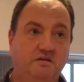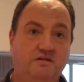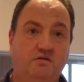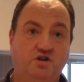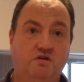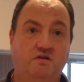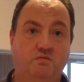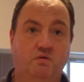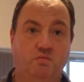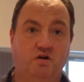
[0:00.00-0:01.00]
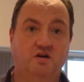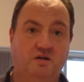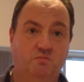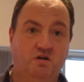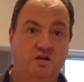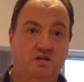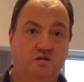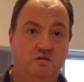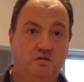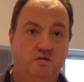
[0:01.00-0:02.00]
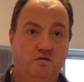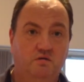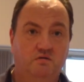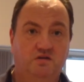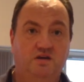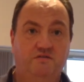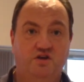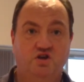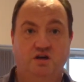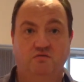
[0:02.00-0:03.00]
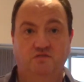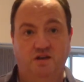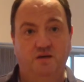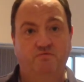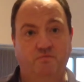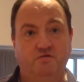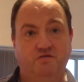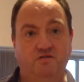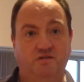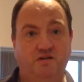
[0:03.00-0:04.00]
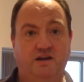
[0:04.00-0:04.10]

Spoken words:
So it's showing that we're working with TV channels and their promoters in